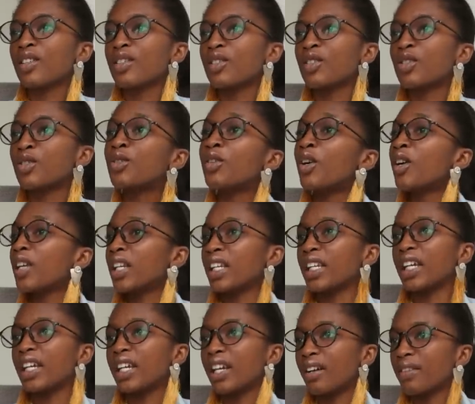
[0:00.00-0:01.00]

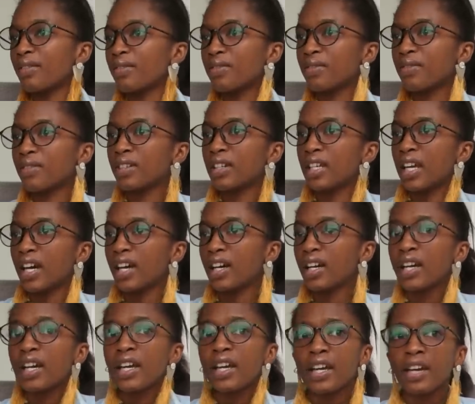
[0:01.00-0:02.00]
strongly enough.
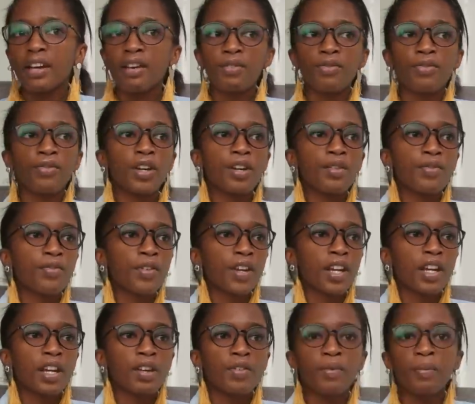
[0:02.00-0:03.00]

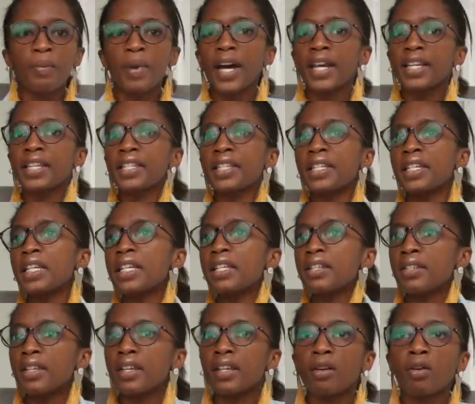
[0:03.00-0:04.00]
If my
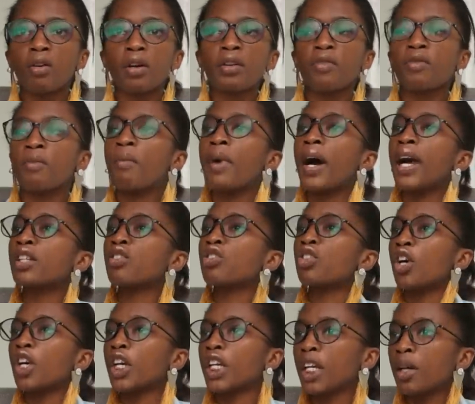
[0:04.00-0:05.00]
sneezing or if my
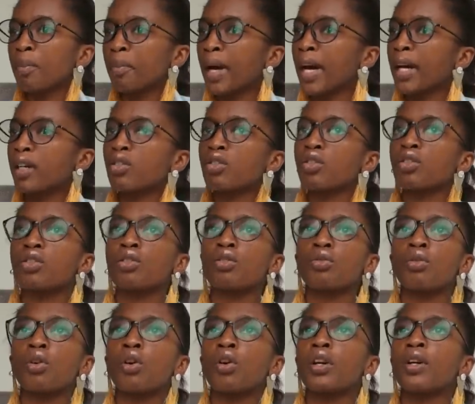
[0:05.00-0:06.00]
talking back to
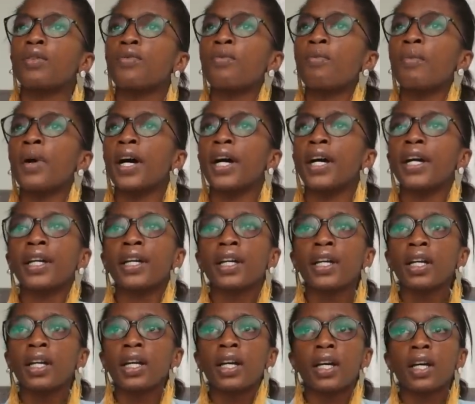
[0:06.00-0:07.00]
you or if my
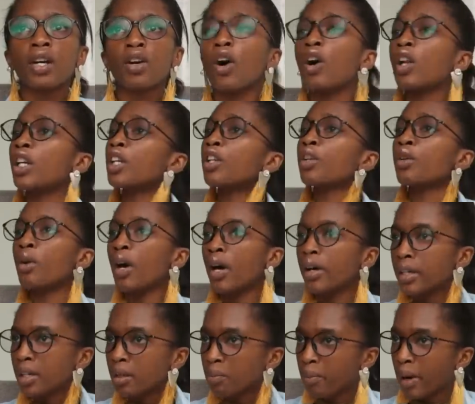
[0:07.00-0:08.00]
calling you
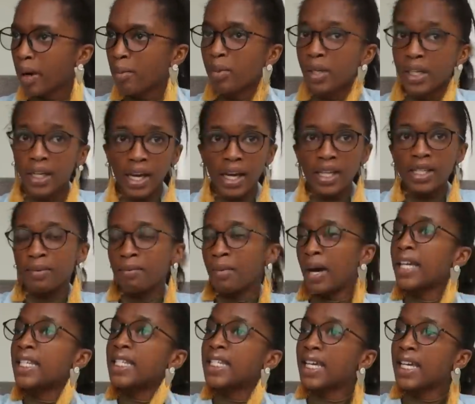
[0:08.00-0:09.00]
out in public as
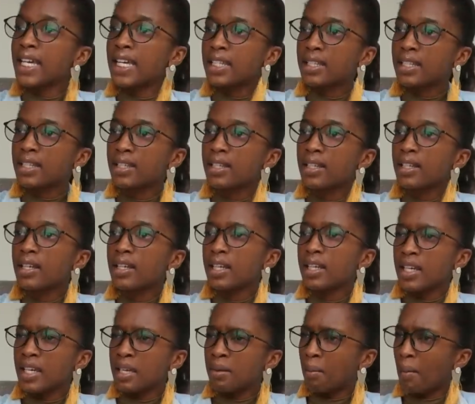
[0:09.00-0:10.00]
my date
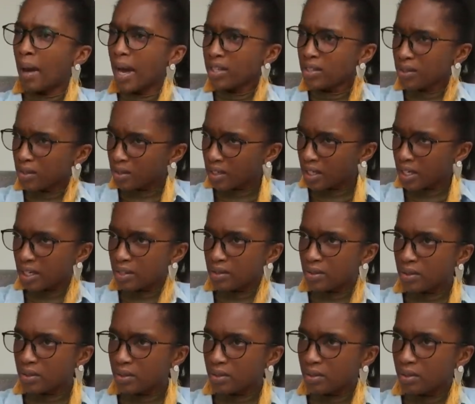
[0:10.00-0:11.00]

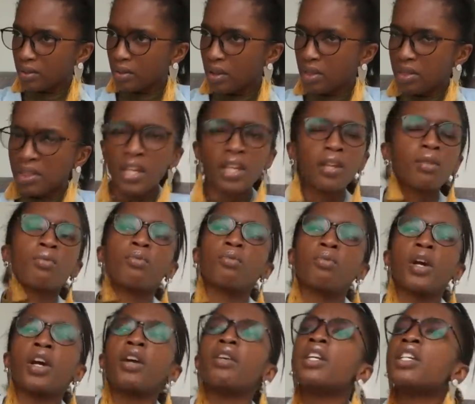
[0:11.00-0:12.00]
emasculates you, then
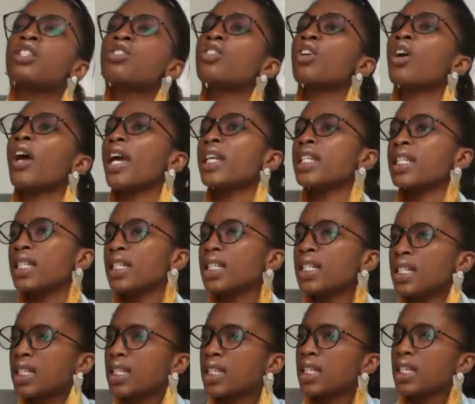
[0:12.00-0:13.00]
where is your
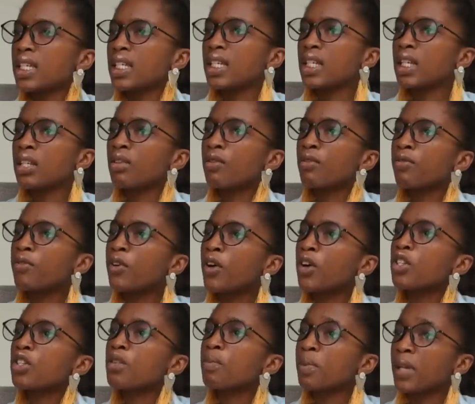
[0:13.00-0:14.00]
identity in the
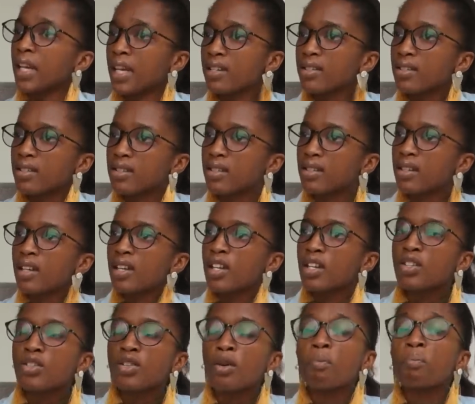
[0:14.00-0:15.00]
first place?
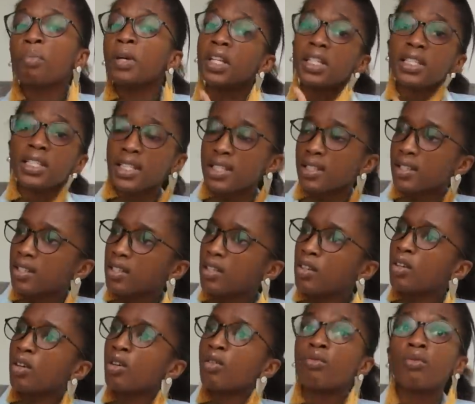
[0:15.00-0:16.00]
So build it,
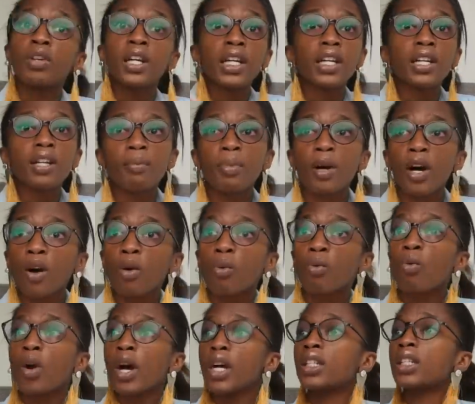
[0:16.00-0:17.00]
you know, read
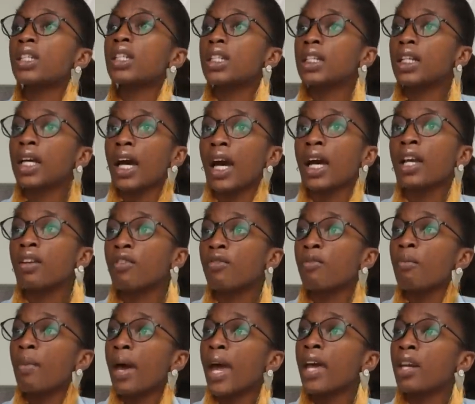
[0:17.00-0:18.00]
about what kind
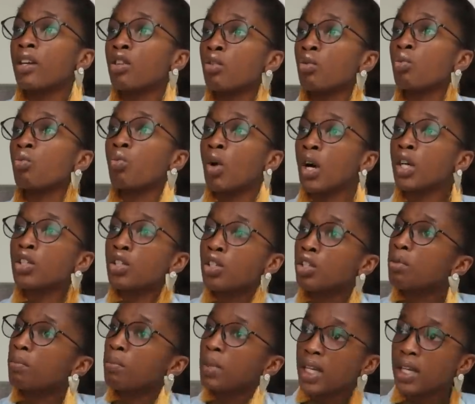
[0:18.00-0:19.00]
of man you want
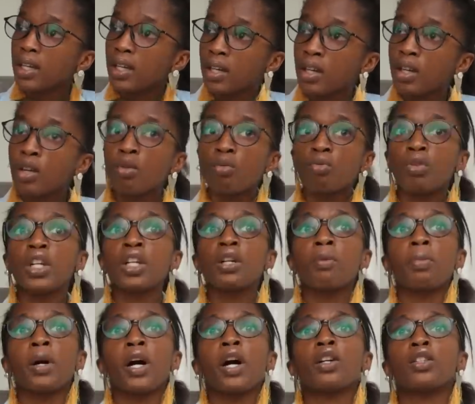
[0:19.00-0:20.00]
to be, read
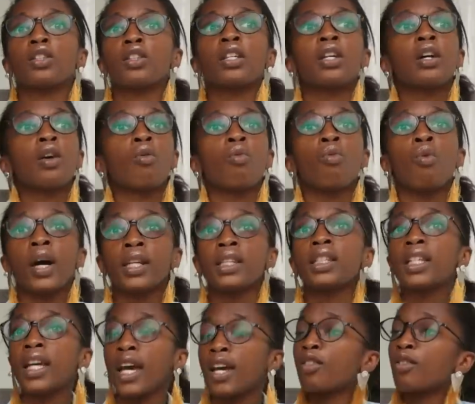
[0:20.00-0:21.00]
about
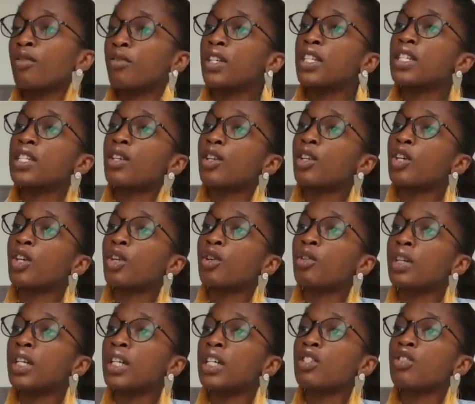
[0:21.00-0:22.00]
what kind of
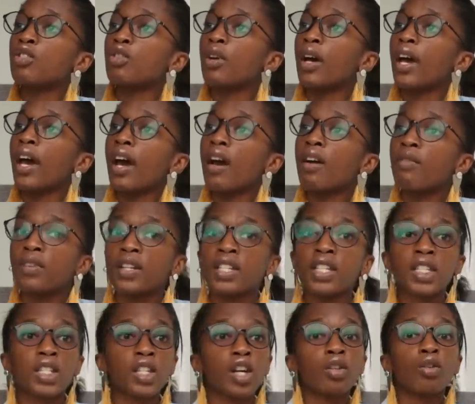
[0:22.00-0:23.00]
insecurities you have
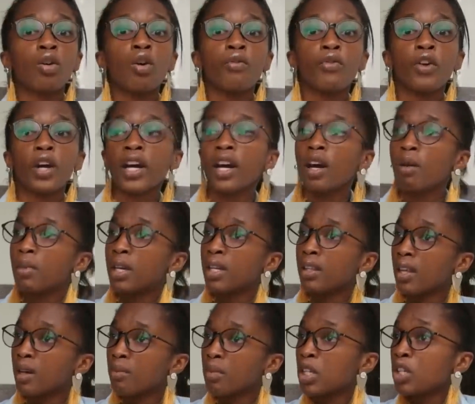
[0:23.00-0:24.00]
and start
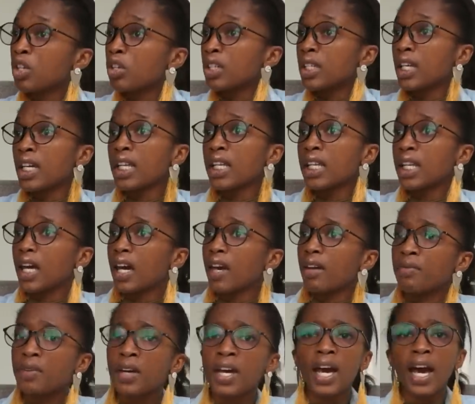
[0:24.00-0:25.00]
overcoming them in your daily
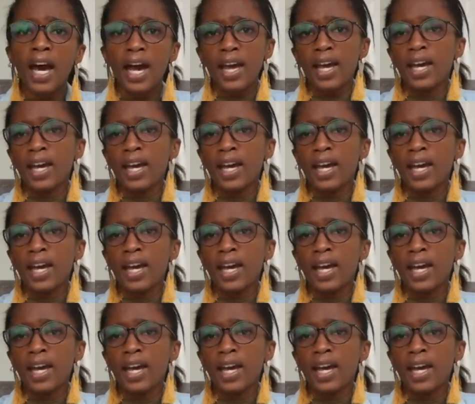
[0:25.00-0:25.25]
life. I